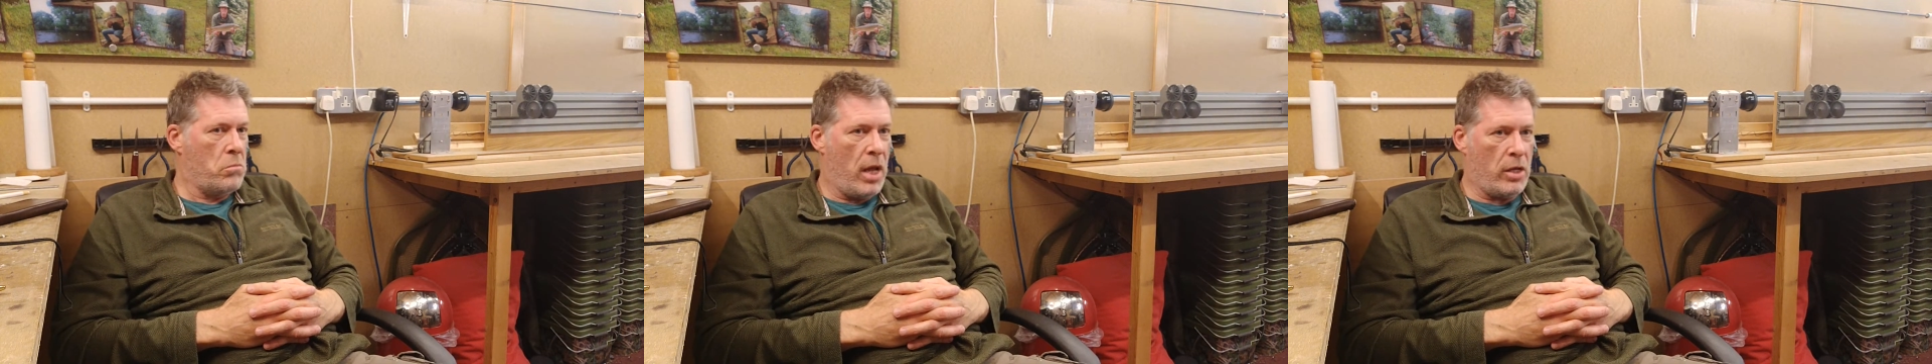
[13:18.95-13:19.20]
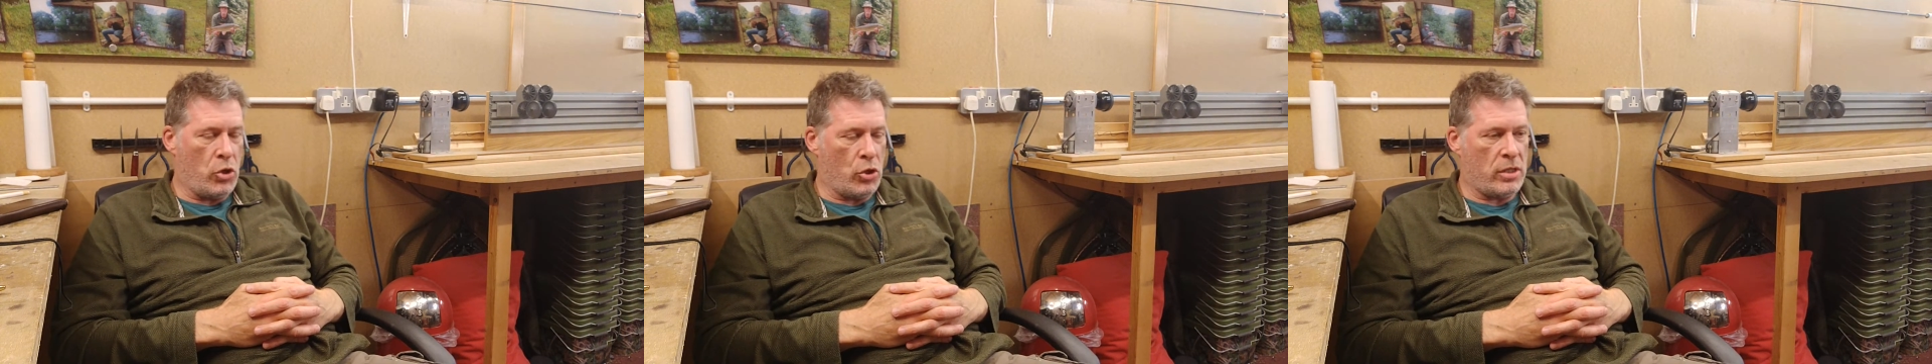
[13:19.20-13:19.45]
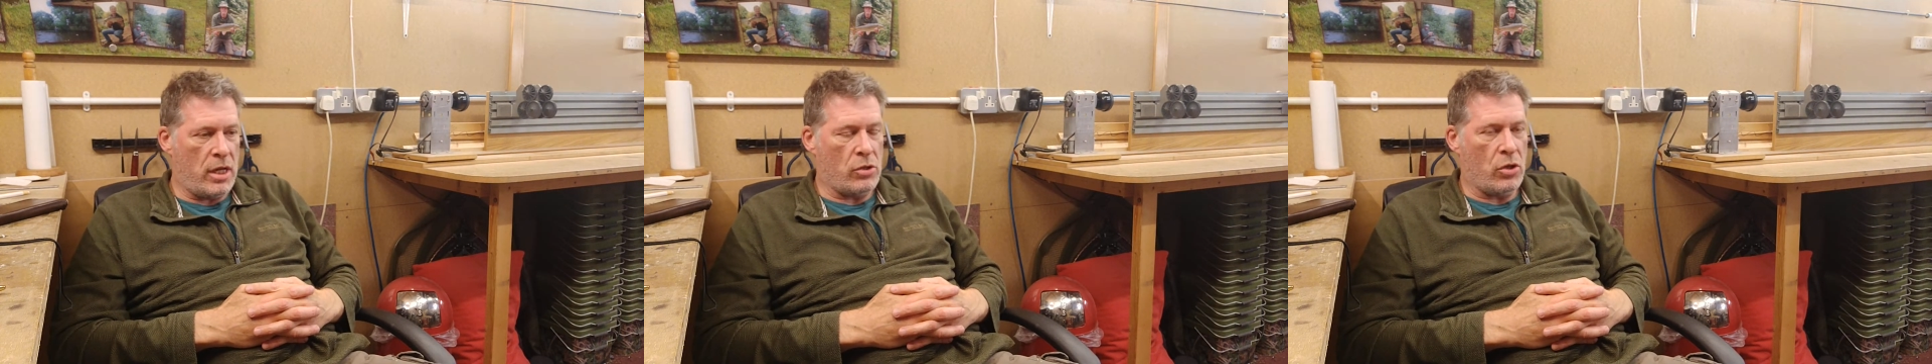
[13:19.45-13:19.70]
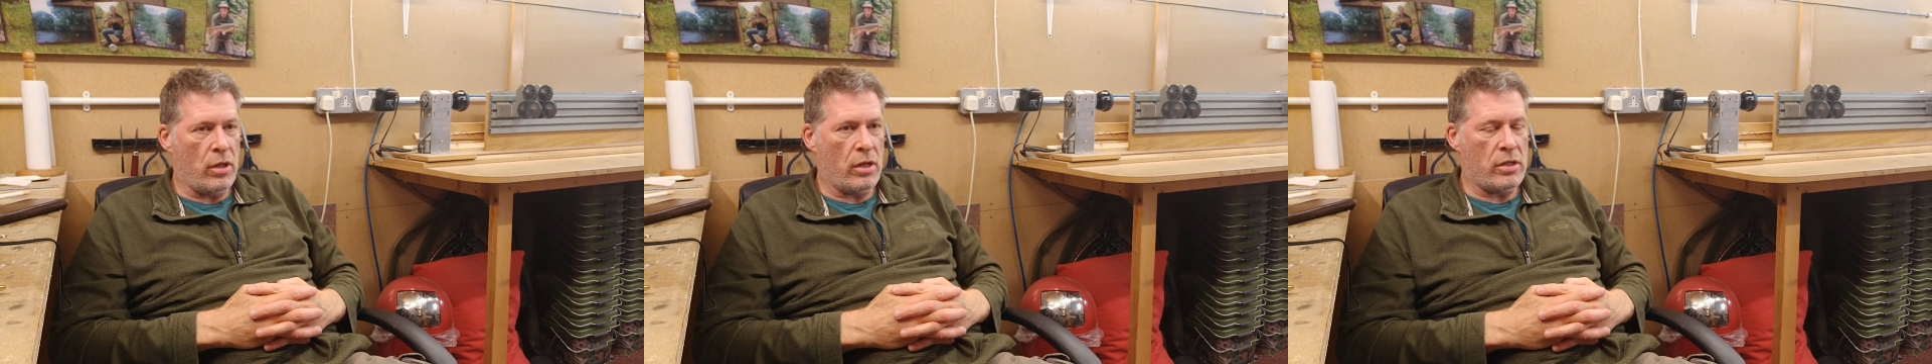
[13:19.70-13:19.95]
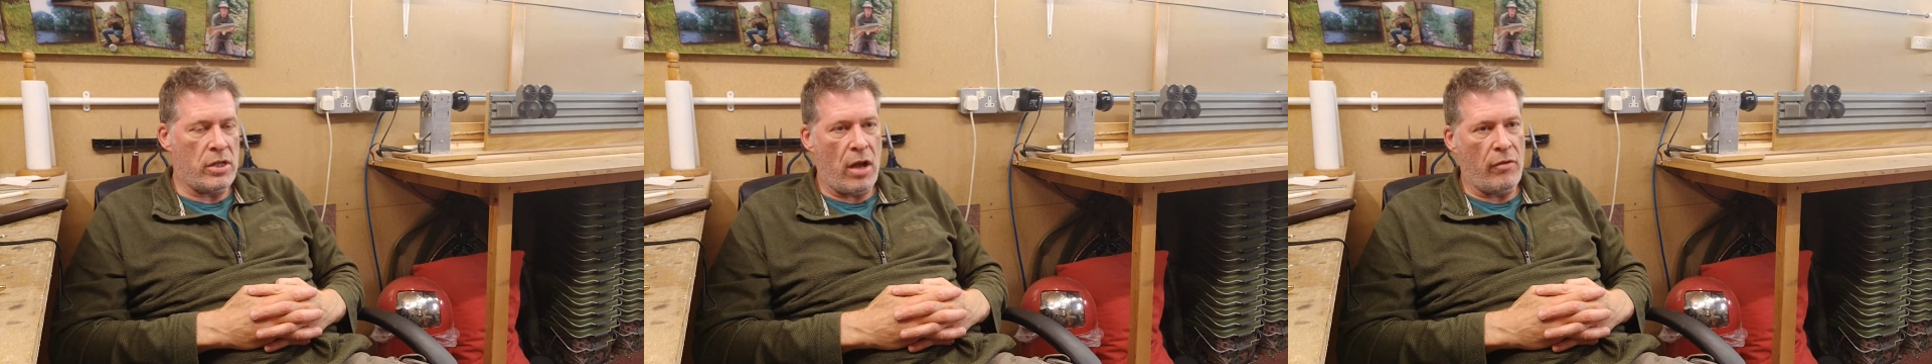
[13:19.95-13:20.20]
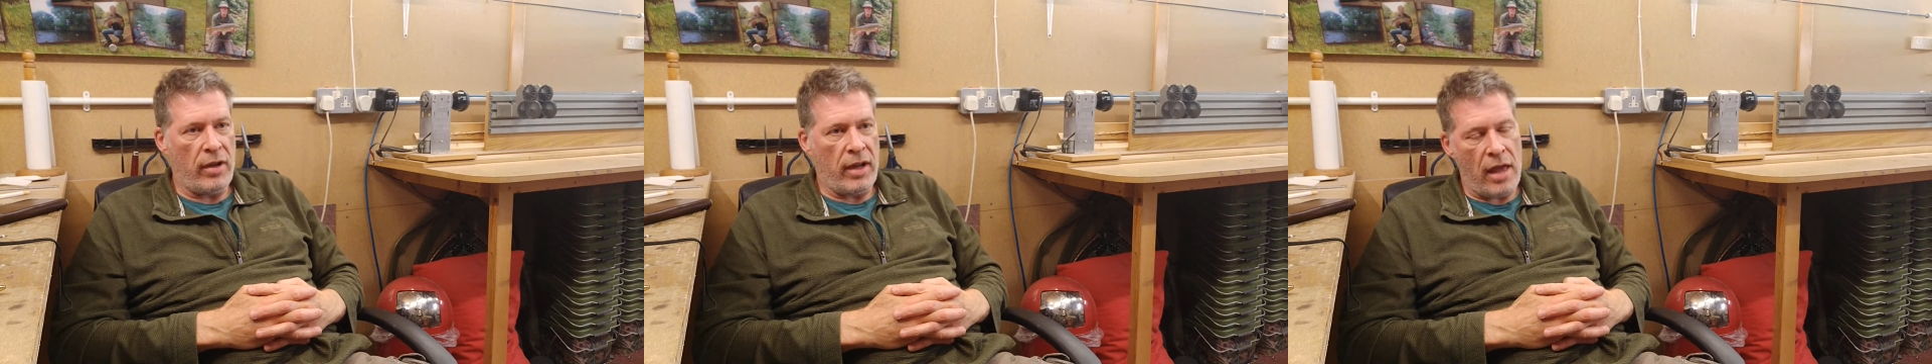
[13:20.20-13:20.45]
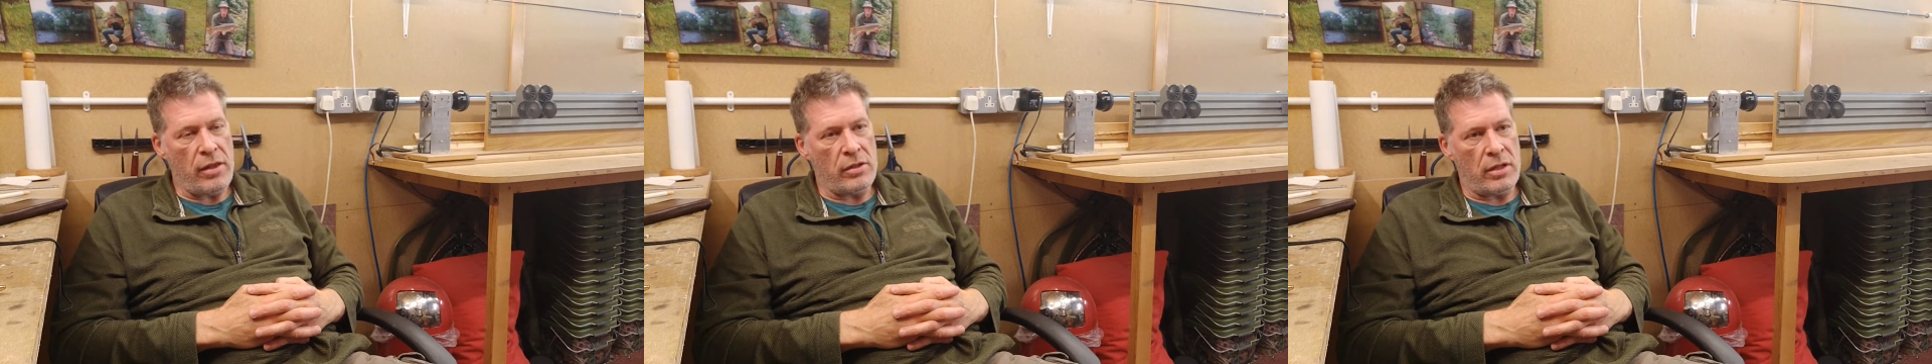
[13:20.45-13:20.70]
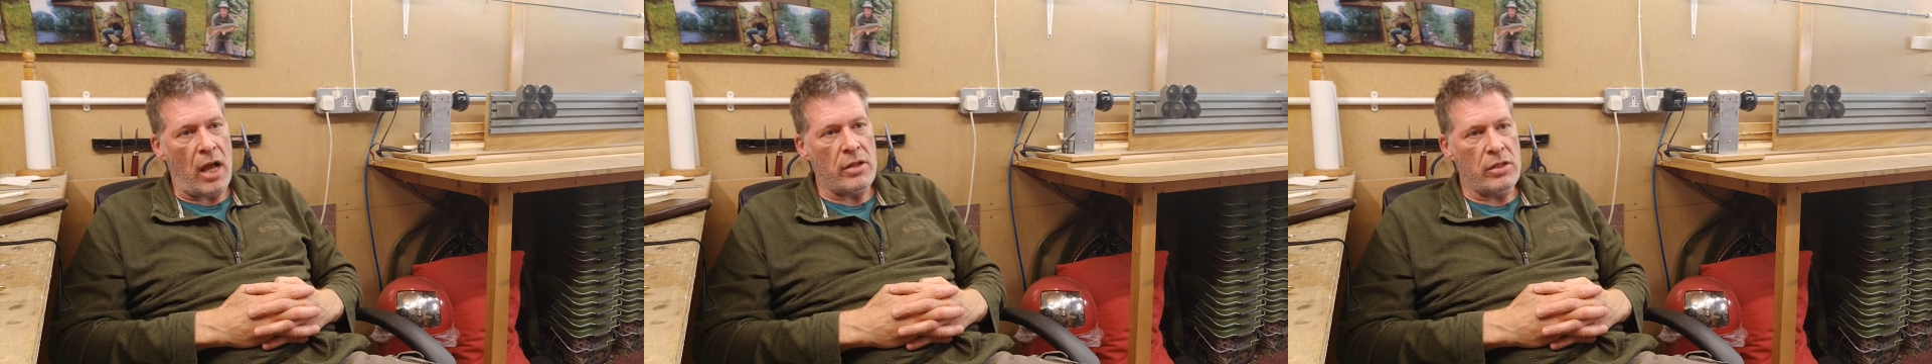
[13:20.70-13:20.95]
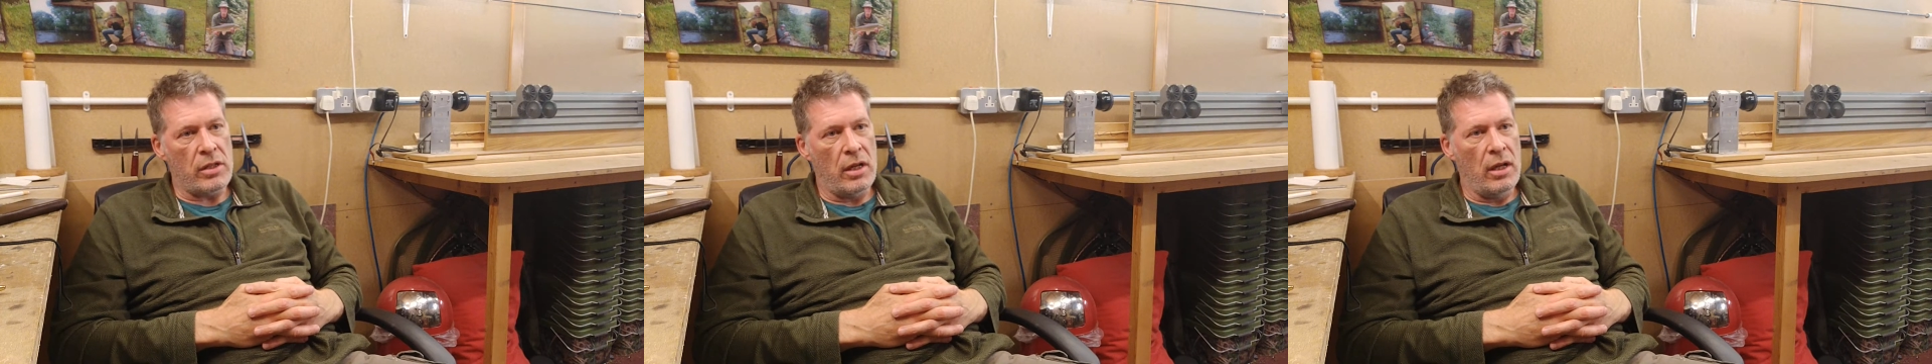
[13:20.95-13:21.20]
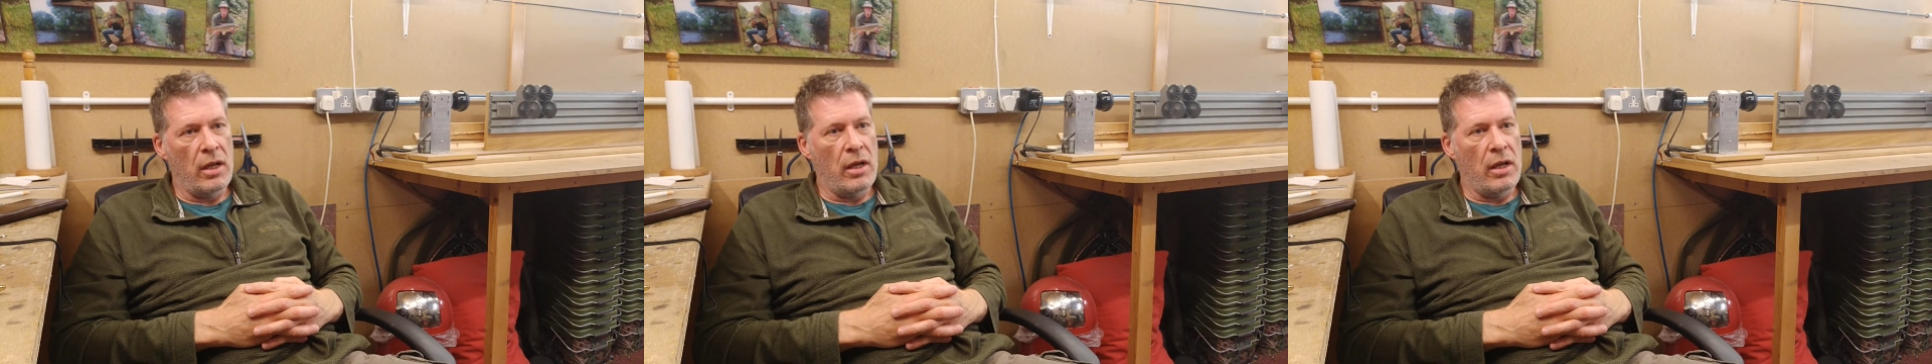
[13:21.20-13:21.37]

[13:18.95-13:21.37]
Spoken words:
it just sits on the shelf and gathers dust.